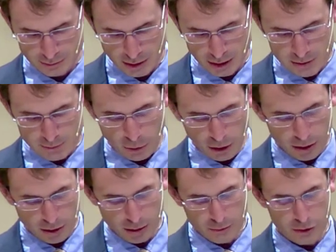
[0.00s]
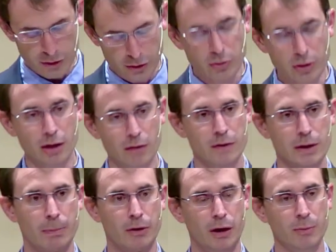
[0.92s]
It's part of the new
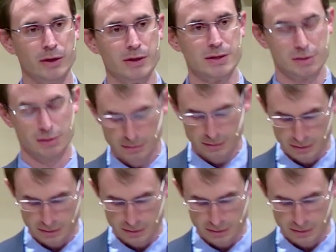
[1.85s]
covenant promise.